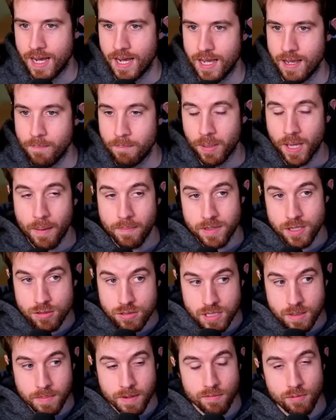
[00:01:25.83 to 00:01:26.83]
Blob
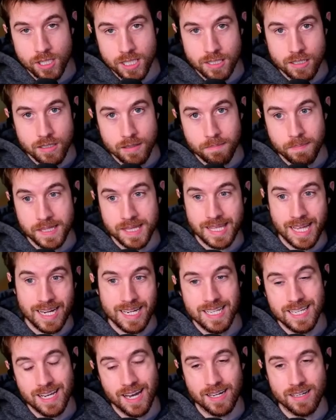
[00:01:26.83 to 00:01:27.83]
used to be really good, but then
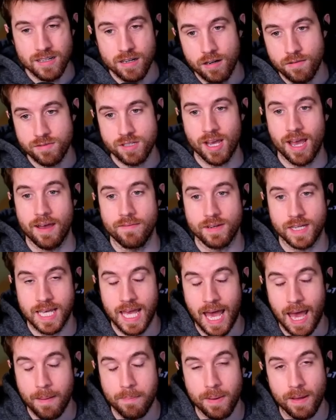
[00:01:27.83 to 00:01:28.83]
he got nerfed to have a
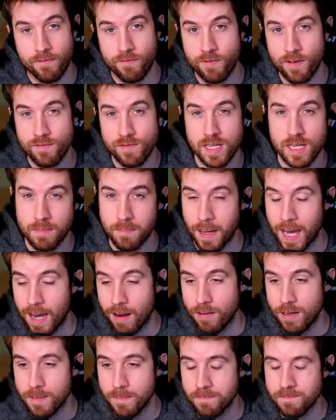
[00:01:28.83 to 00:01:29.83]
cap at 15
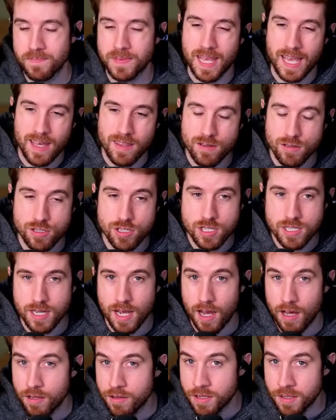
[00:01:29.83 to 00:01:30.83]
power. And there's just
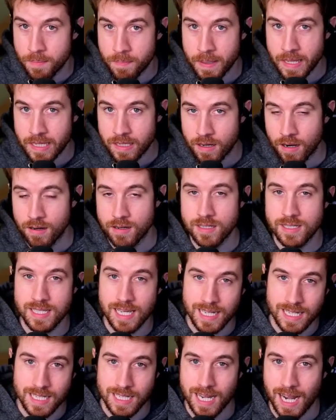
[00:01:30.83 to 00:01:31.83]
other big cards
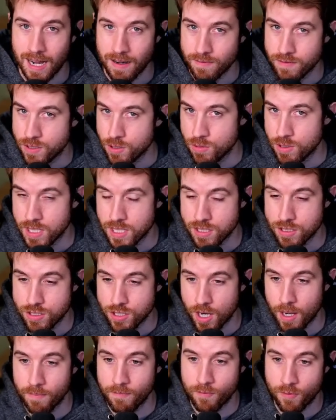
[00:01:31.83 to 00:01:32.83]
that can kind of do his
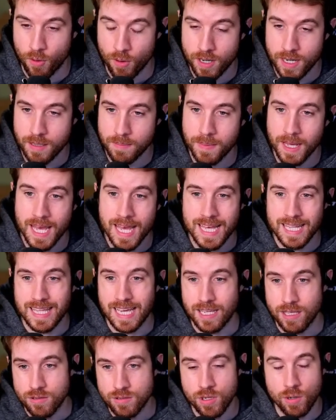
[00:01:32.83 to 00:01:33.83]
job for him
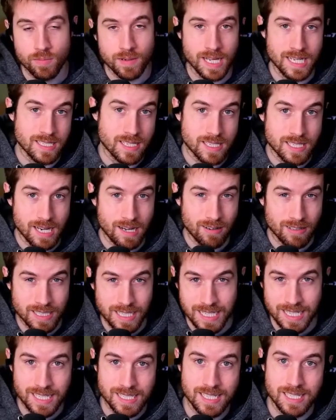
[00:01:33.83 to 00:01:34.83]
that you don't necessarily
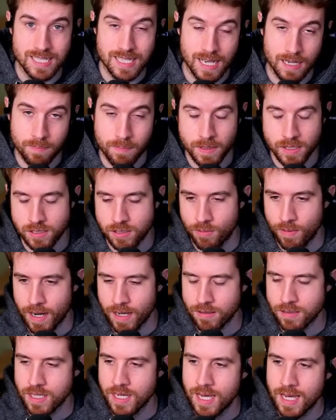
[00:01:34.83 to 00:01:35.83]
need to deck build
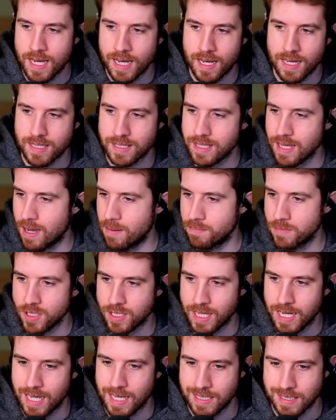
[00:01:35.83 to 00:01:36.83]
around. I'm
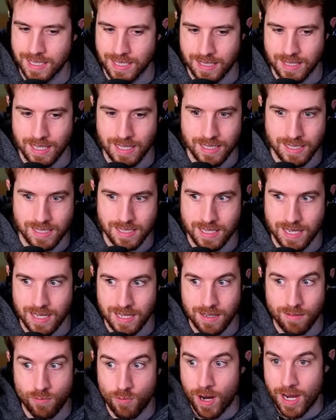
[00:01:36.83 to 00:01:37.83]
looking at like things
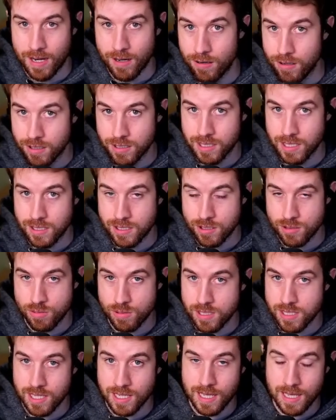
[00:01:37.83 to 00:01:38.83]
like Red Hulk that just
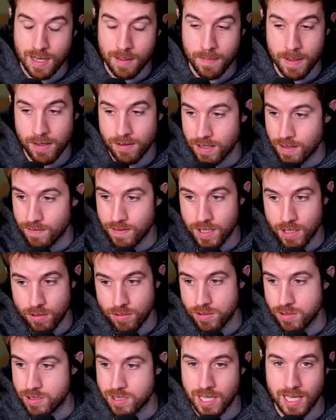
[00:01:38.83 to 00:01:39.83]
recently came out, even though it
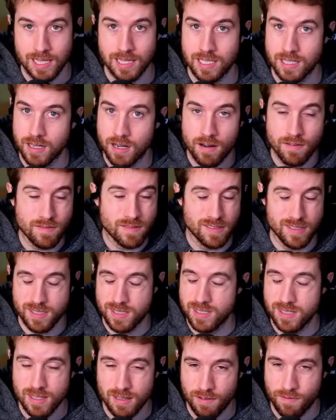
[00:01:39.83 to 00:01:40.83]
was slightly nerfed,
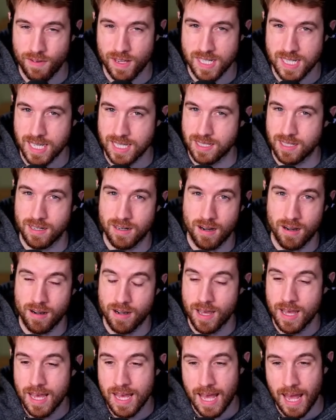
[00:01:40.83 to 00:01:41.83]
still a fantastic
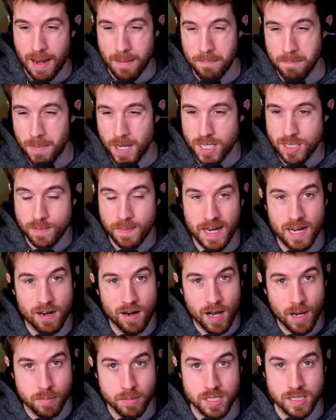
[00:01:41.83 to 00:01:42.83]
card and much better
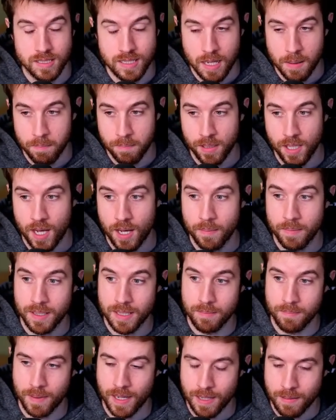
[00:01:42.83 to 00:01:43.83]
option than Blob
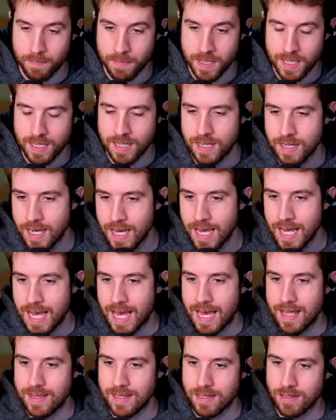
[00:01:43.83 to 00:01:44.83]
in my opinion.
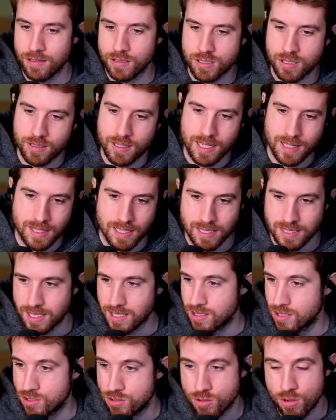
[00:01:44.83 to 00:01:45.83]
And then you also got things
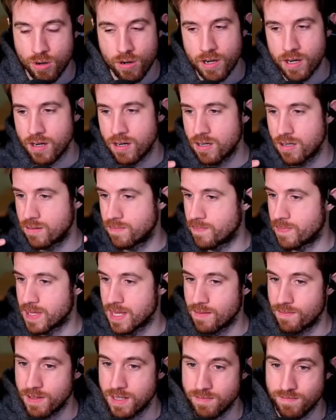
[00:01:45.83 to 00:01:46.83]
like Destroyer,
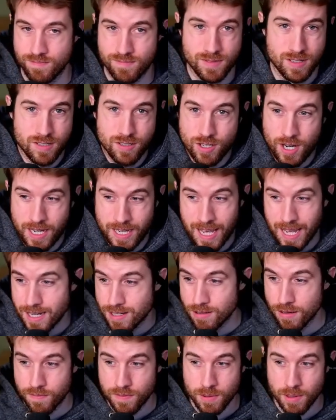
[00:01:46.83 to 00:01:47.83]
even Giganto
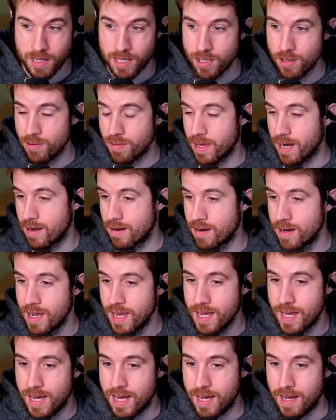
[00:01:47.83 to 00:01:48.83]
if you want to go there.
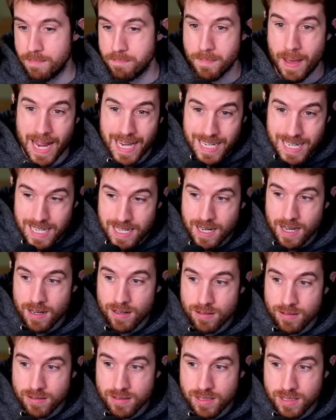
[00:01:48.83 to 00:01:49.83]

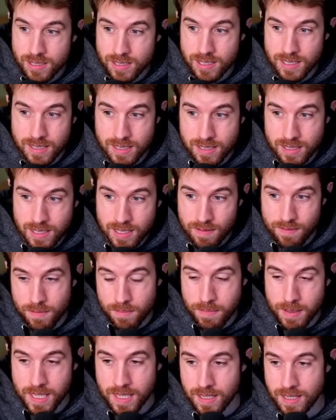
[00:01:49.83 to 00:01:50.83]
Magneto could even
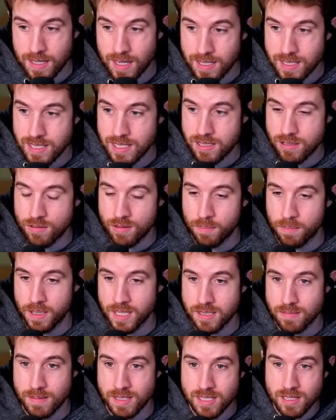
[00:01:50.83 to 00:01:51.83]
be a decent
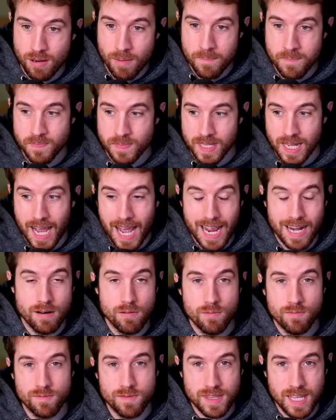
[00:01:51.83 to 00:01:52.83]
replacement. So I
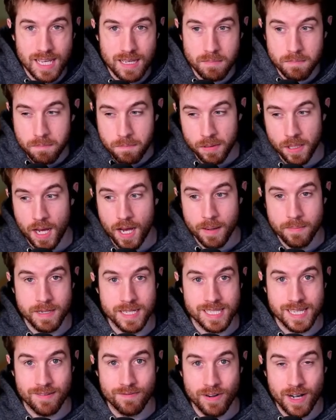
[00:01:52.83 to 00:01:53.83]
don't think Blob
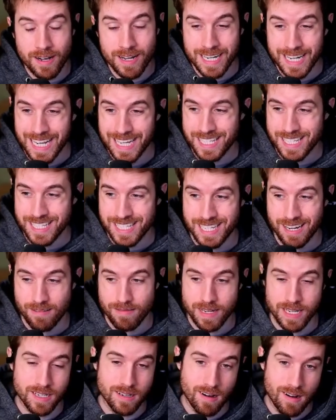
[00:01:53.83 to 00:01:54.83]
is a very
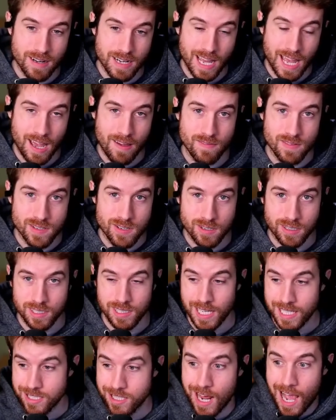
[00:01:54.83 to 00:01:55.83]
necessary card to have in your
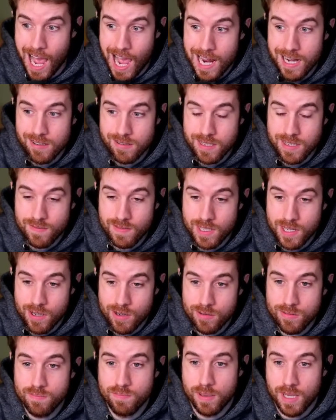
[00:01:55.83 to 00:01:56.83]
collection. I don't even
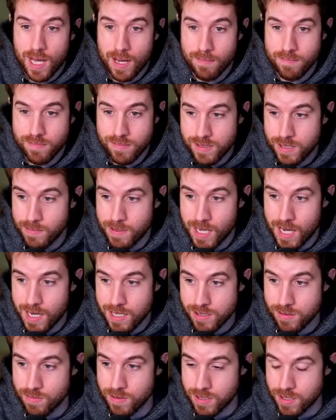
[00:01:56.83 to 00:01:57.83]
own Blob, to be
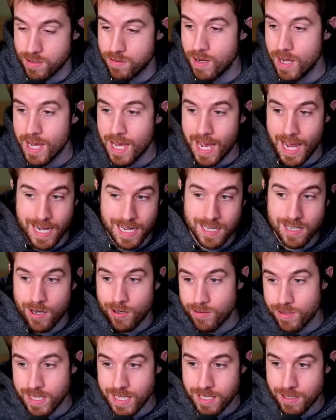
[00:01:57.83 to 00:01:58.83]
honest with you. I didn't
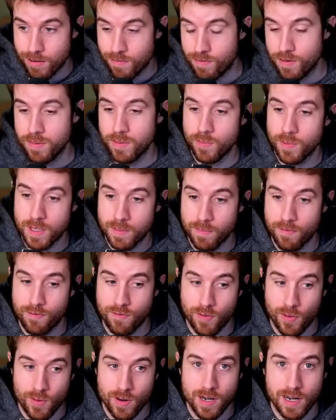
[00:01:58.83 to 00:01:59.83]
own Nico from the week
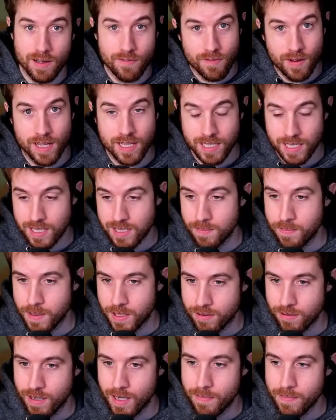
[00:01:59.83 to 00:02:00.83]
before, and I finally got to
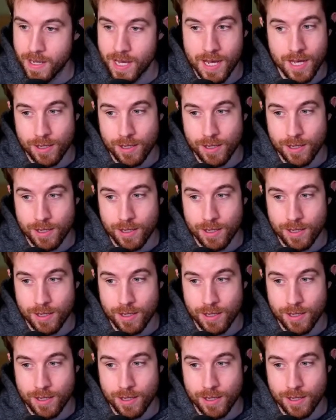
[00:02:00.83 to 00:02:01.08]
pick her up.